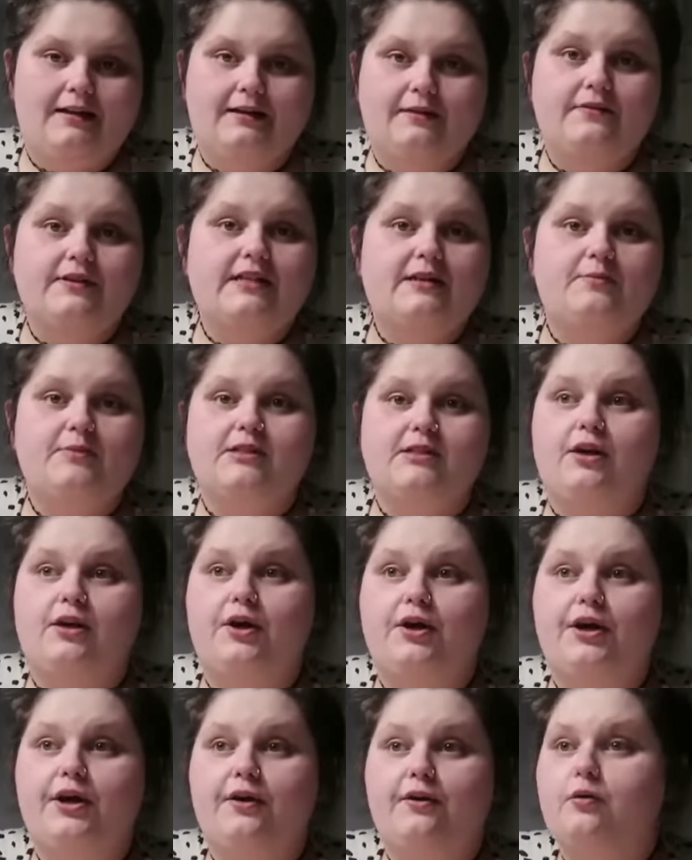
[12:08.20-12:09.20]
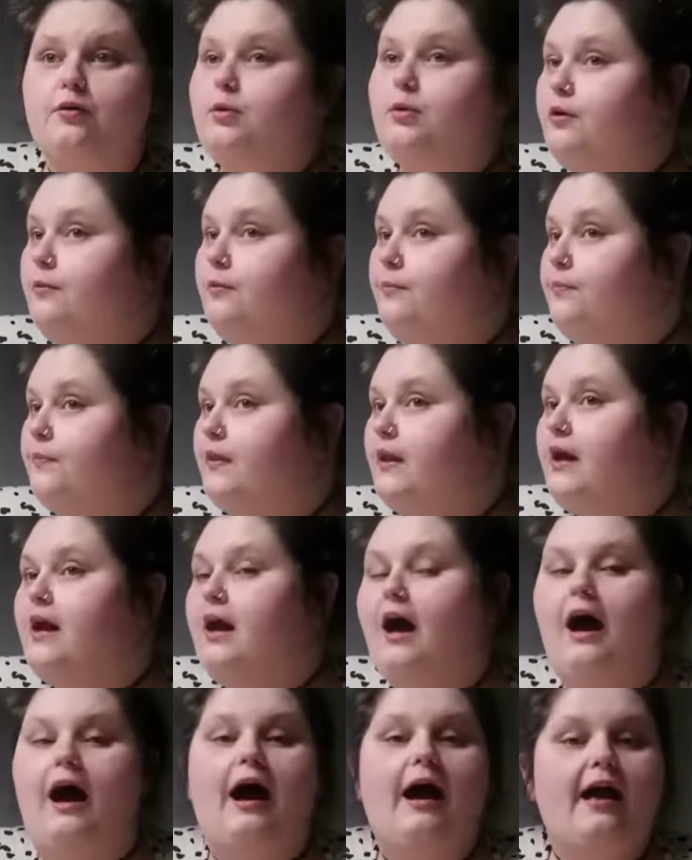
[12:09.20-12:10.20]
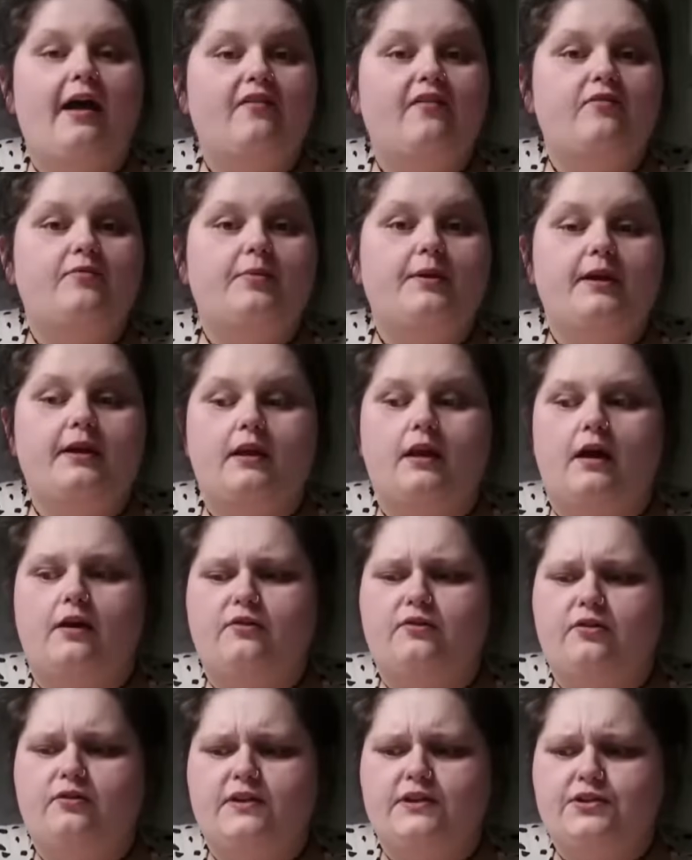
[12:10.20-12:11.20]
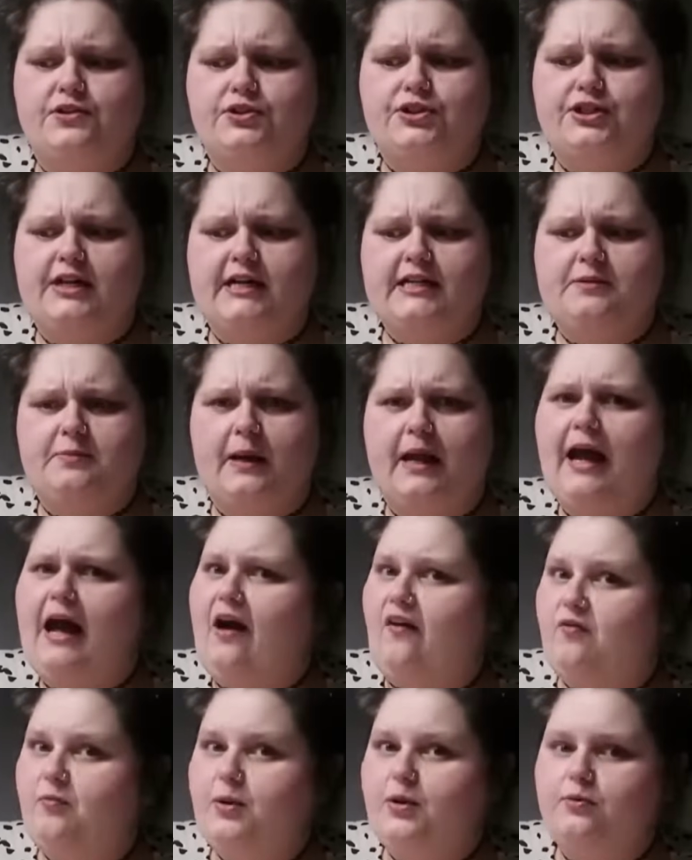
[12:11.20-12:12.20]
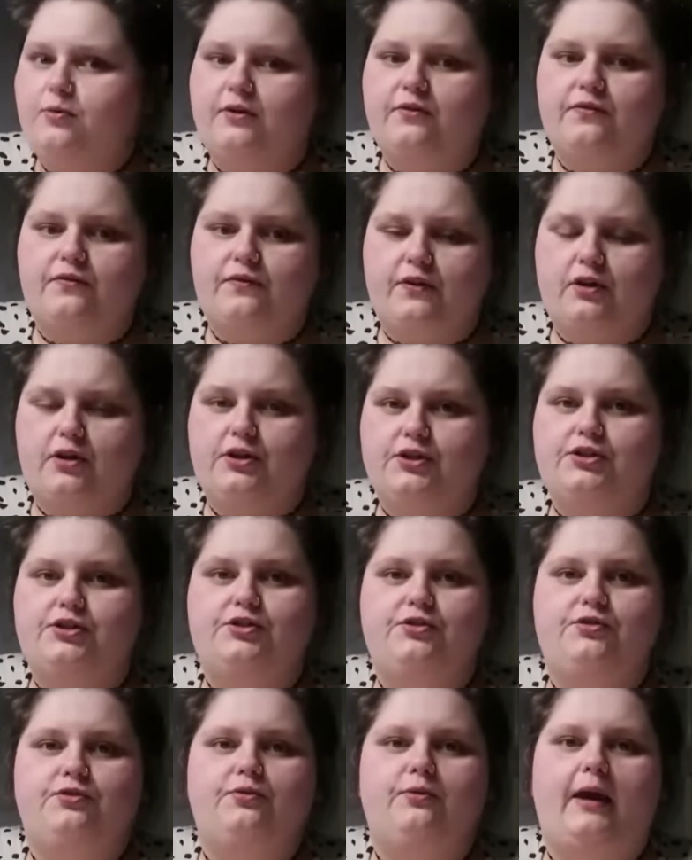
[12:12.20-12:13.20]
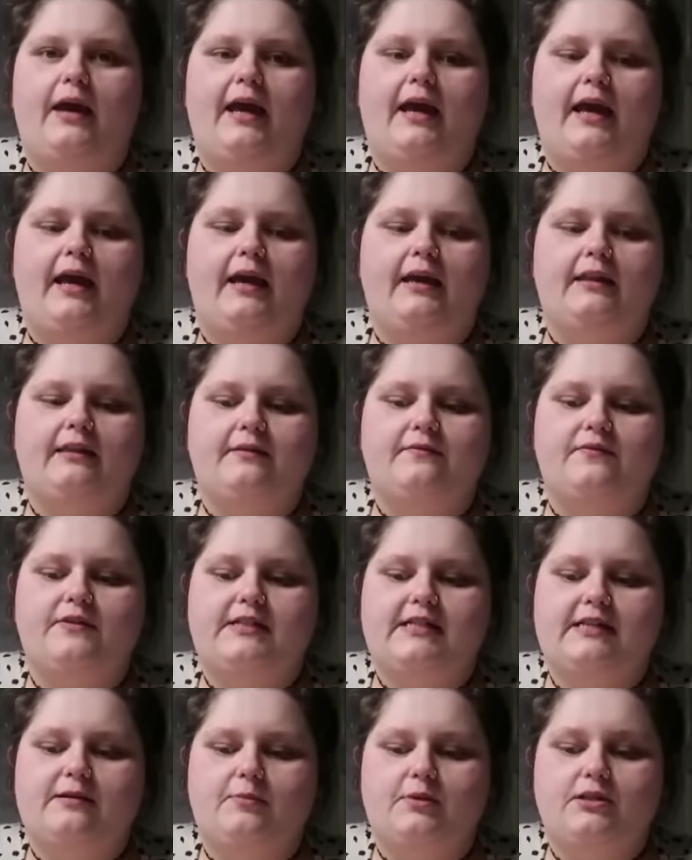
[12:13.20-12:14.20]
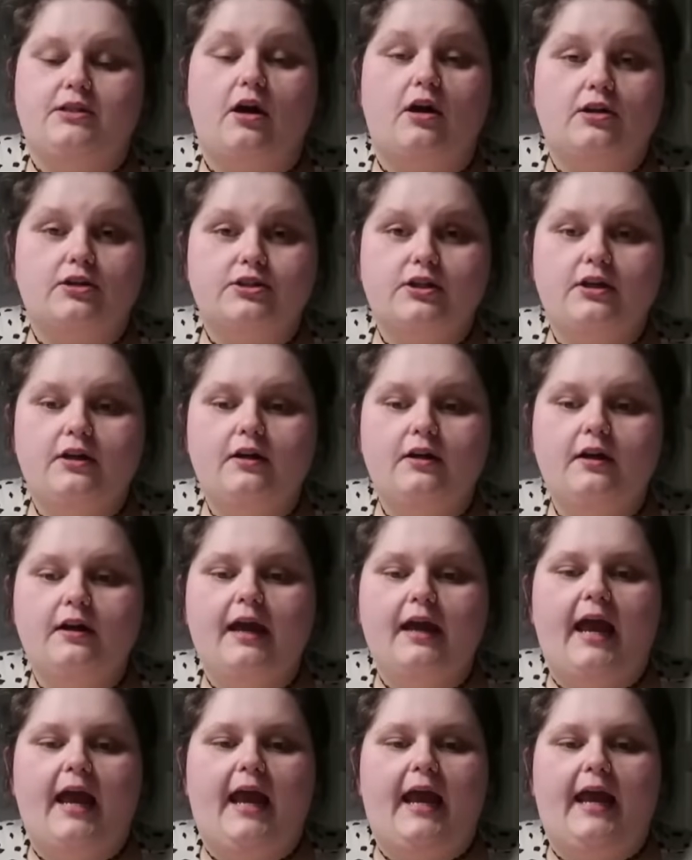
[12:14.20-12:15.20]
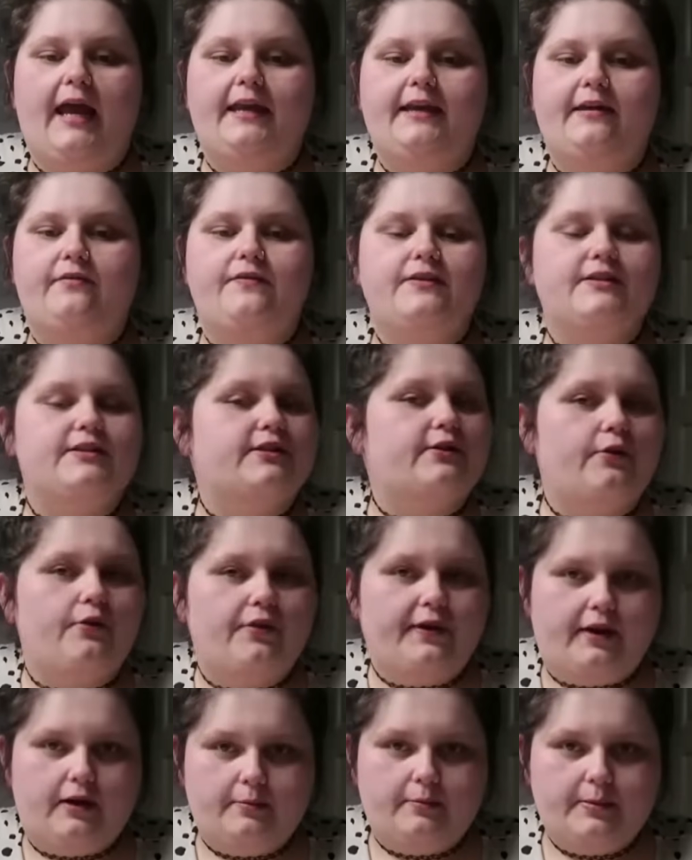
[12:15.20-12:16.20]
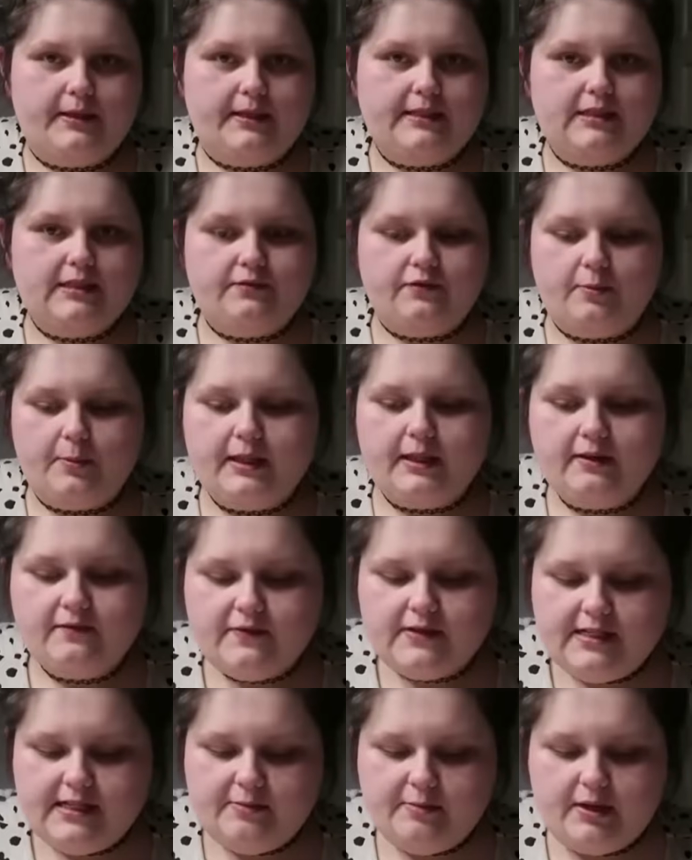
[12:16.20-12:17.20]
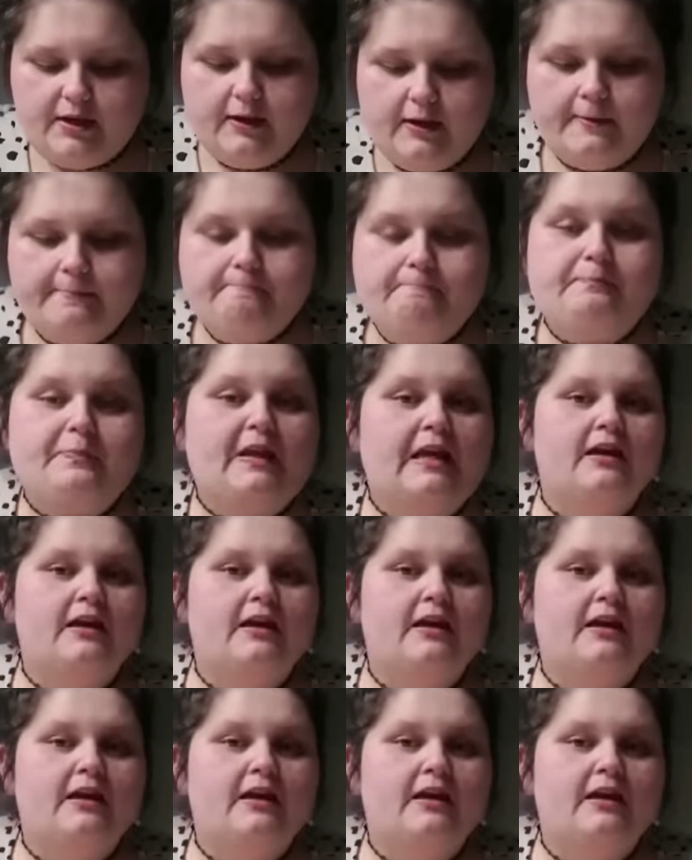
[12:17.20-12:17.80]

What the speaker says: Lymphedema is not curable. I don't know if I told you guys, but I have been referred to a lymphedema doctor and a physical therapist for my lymphedema.